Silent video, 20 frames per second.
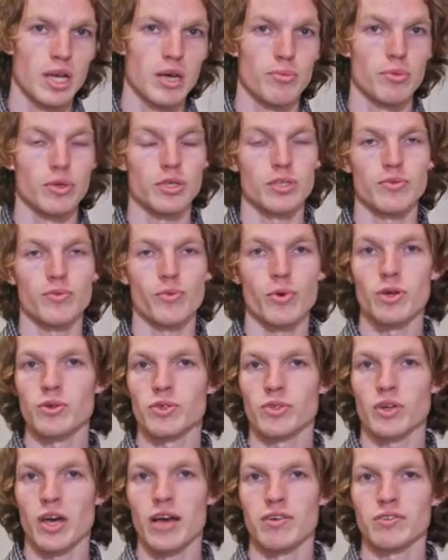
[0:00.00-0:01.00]
But we
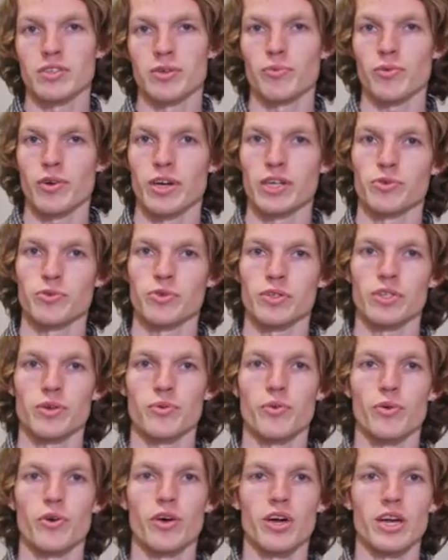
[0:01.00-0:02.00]
also have some graduates who
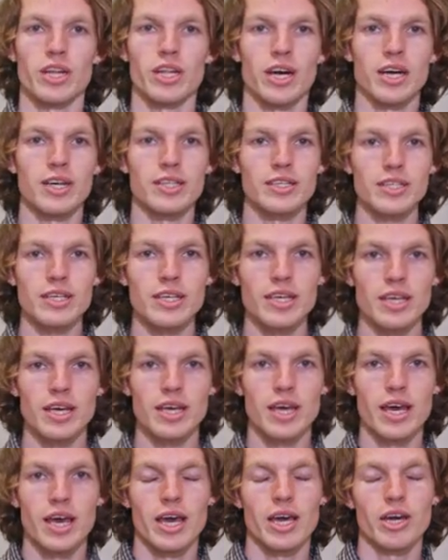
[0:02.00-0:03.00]
work in IT,
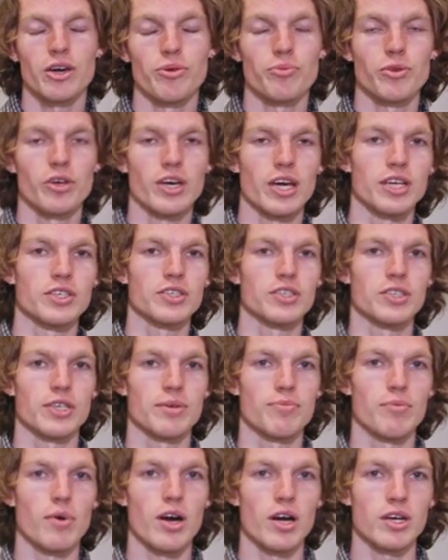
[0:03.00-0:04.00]
in communications
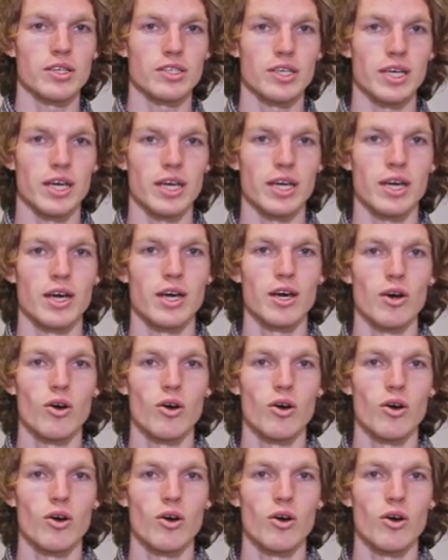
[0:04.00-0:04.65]
and marketing,